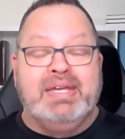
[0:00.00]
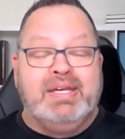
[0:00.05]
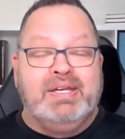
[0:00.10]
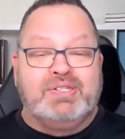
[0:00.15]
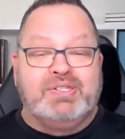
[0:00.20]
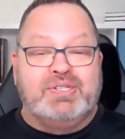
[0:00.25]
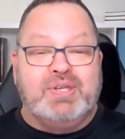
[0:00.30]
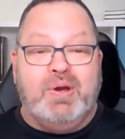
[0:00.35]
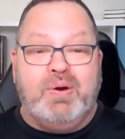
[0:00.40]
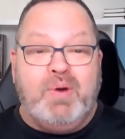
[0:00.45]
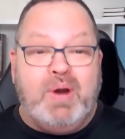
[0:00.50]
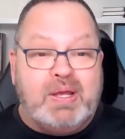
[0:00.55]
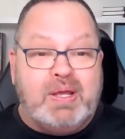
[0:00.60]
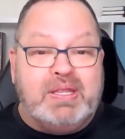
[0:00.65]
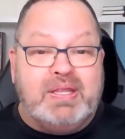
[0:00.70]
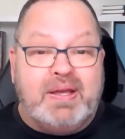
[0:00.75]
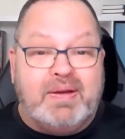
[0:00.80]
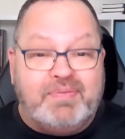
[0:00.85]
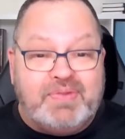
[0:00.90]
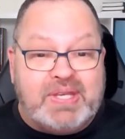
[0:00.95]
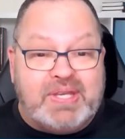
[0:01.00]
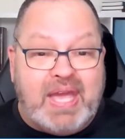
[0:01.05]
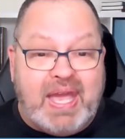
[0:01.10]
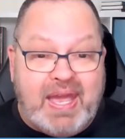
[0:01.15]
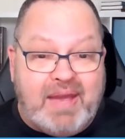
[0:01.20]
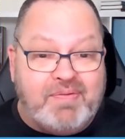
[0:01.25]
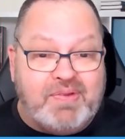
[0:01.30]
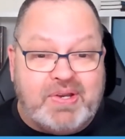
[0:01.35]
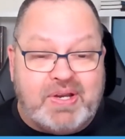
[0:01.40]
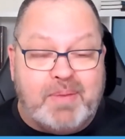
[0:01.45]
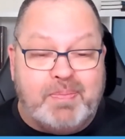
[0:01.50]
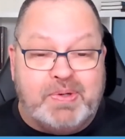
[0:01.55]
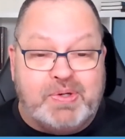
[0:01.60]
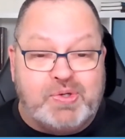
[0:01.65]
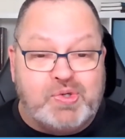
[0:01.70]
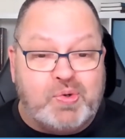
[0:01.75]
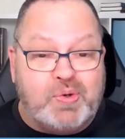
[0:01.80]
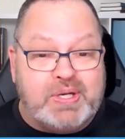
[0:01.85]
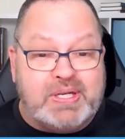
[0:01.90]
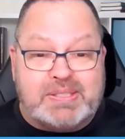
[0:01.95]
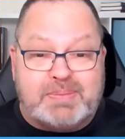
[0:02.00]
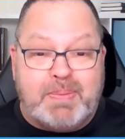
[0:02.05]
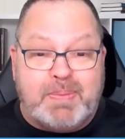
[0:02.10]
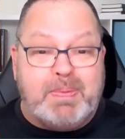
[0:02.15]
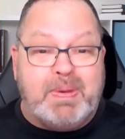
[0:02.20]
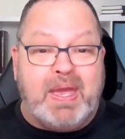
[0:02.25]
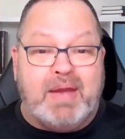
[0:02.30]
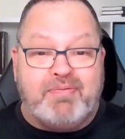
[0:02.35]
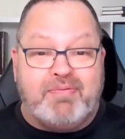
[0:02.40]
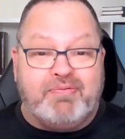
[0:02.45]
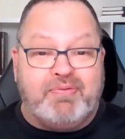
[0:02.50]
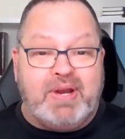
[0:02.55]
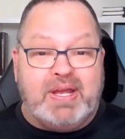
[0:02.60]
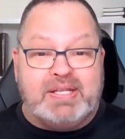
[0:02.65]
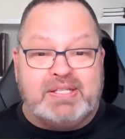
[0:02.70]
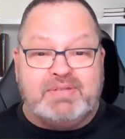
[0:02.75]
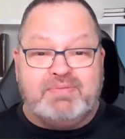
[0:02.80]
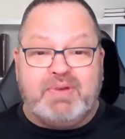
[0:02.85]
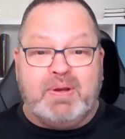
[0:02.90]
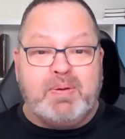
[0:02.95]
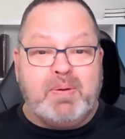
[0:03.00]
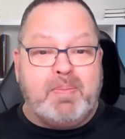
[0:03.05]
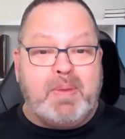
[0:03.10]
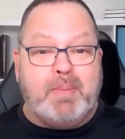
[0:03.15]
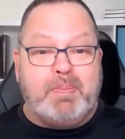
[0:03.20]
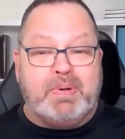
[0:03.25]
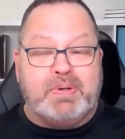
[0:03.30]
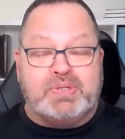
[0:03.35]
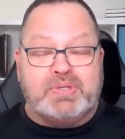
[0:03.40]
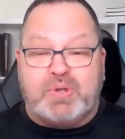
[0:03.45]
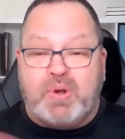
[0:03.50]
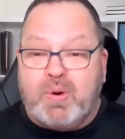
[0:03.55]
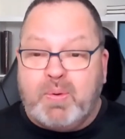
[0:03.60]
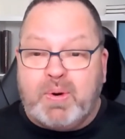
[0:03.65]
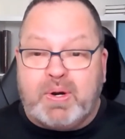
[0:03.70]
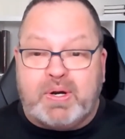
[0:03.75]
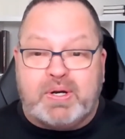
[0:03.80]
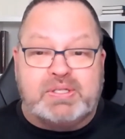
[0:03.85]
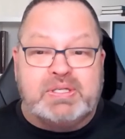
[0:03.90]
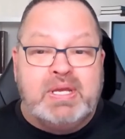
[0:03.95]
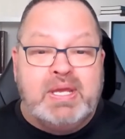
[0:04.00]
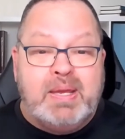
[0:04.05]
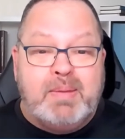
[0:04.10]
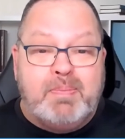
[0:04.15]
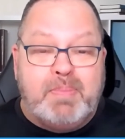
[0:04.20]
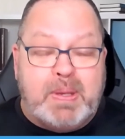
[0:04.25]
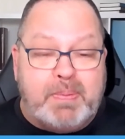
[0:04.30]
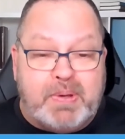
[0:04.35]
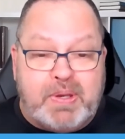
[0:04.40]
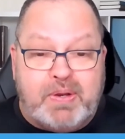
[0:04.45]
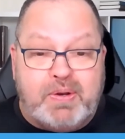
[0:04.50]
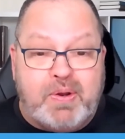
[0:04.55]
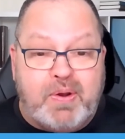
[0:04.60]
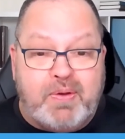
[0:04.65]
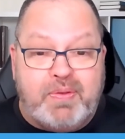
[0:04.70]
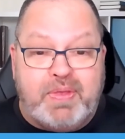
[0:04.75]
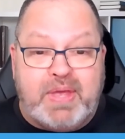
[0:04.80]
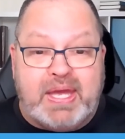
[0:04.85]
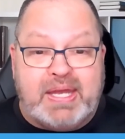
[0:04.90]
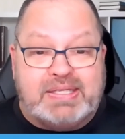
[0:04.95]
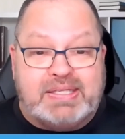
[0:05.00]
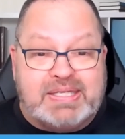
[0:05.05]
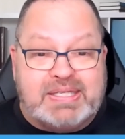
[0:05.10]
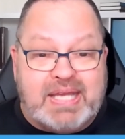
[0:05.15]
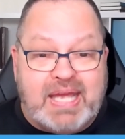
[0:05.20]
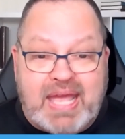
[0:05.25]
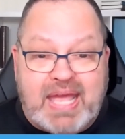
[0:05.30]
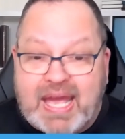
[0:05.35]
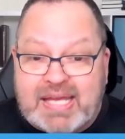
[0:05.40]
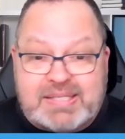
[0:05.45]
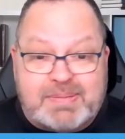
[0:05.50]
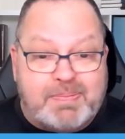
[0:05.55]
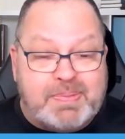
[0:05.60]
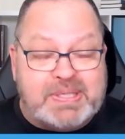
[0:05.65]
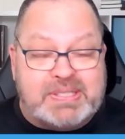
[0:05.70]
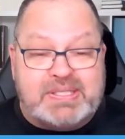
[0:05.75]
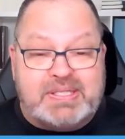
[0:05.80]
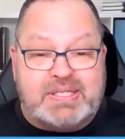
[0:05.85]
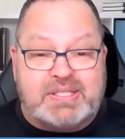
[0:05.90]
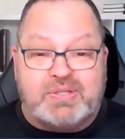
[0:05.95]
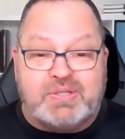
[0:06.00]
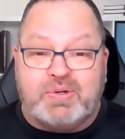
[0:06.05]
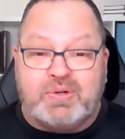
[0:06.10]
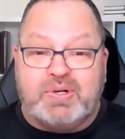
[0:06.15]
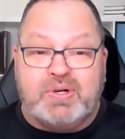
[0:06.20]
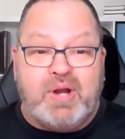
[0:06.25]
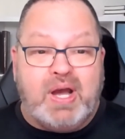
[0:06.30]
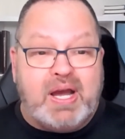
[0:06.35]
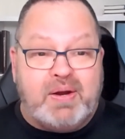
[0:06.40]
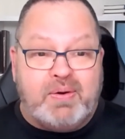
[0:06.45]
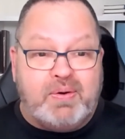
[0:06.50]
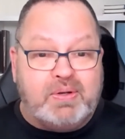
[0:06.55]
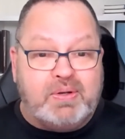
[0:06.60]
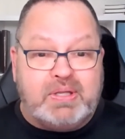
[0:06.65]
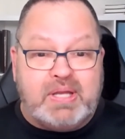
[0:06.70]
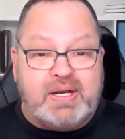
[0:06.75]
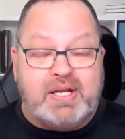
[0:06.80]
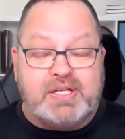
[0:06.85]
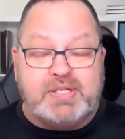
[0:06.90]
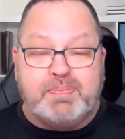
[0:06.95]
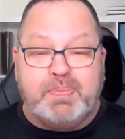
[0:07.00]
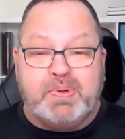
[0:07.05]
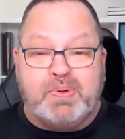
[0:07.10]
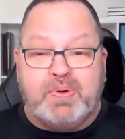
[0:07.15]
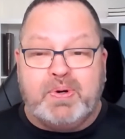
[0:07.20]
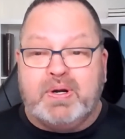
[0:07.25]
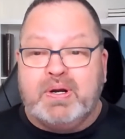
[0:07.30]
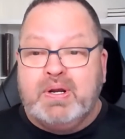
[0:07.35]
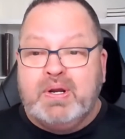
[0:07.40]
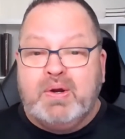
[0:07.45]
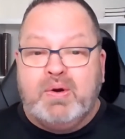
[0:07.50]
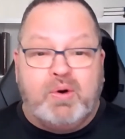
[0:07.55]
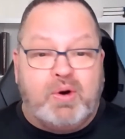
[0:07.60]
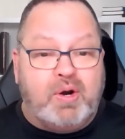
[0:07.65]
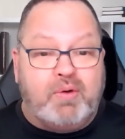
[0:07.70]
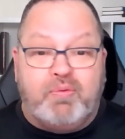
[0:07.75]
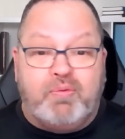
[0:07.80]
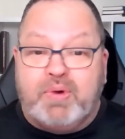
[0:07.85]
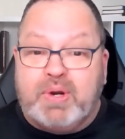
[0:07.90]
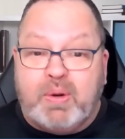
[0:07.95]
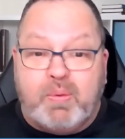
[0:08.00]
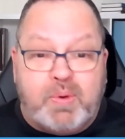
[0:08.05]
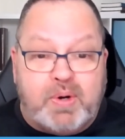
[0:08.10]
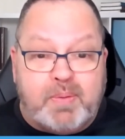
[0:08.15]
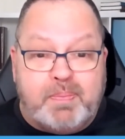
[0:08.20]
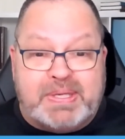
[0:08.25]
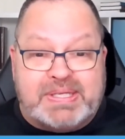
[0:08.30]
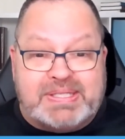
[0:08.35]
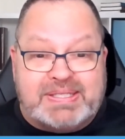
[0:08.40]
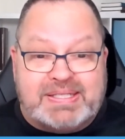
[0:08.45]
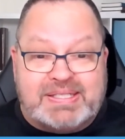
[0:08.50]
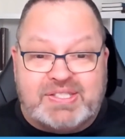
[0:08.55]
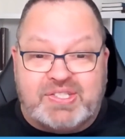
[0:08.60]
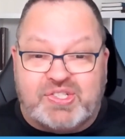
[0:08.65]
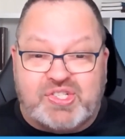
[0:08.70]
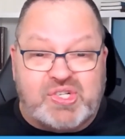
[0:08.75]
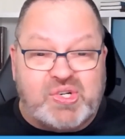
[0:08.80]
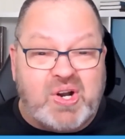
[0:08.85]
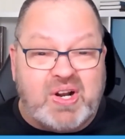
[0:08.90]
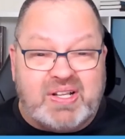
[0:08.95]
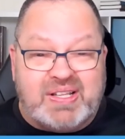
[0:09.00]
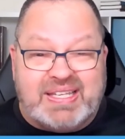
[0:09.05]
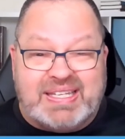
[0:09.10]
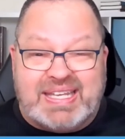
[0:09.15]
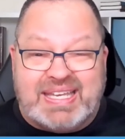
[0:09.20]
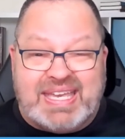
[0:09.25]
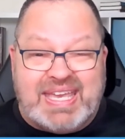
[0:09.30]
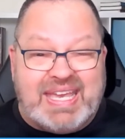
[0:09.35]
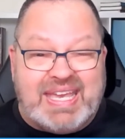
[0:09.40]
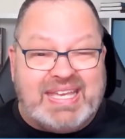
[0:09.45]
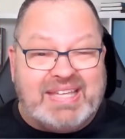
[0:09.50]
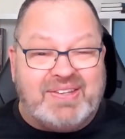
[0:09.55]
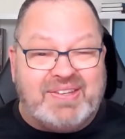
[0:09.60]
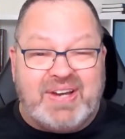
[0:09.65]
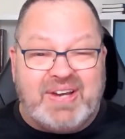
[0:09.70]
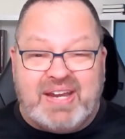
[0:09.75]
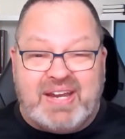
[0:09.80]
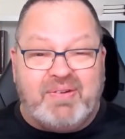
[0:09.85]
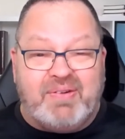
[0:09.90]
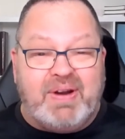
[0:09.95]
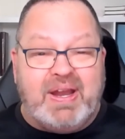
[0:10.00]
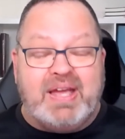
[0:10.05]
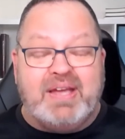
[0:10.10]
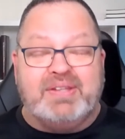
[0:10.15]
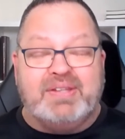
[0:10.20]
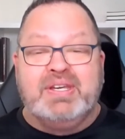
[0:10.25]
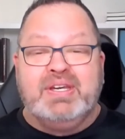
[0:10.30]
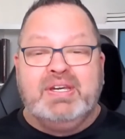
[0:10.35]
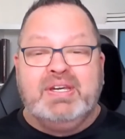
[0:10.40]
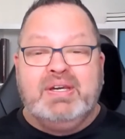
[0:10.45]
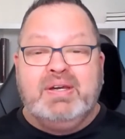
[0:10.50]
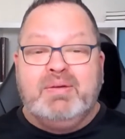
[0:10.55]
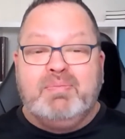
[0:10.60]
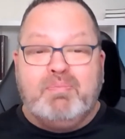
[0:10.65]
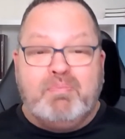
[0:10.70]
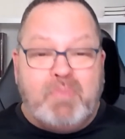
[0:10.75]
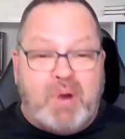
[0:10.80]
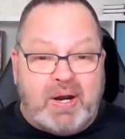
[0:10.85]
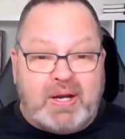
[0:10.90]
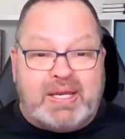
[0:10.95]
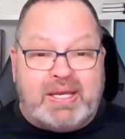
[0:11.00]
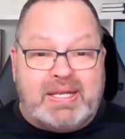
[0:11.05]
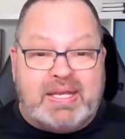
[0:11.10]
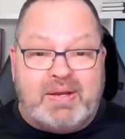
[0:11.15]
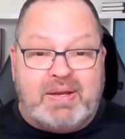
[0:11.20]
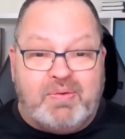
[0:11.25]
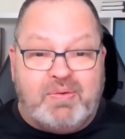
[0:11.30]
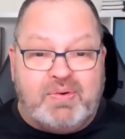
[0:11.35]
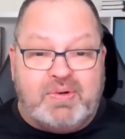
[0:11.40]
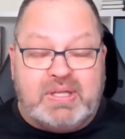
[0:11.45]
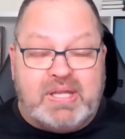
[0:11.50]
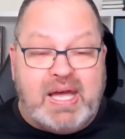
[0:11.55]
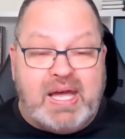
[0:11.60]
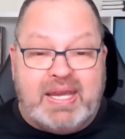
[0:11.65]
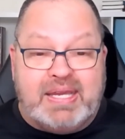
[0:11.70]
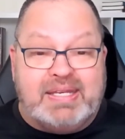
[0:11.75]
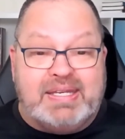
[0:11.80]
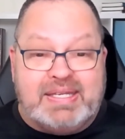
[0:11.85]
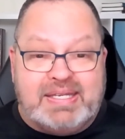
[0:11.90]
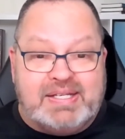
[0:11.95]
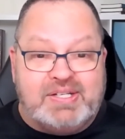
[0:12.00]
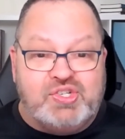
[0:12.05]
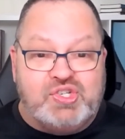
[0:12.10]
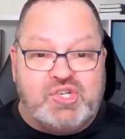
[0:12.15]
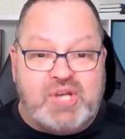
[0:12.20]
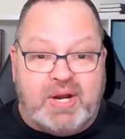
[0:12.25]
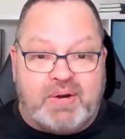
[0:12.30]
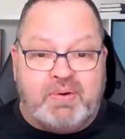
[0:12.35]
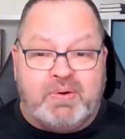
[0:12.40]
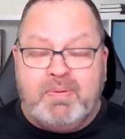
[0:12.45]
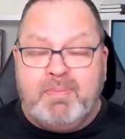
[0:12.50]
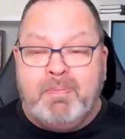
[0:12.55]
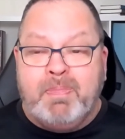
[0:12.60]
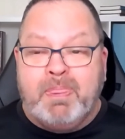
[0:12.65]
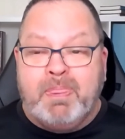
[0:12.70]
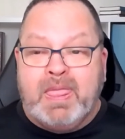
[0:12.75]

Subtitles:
So I'd love to have you come and join us. Maybe you have friends, family members, coworkers, people that has a business or an online entrepreneur or a real world business. They're struggling. They can't get their head around marketing online in general.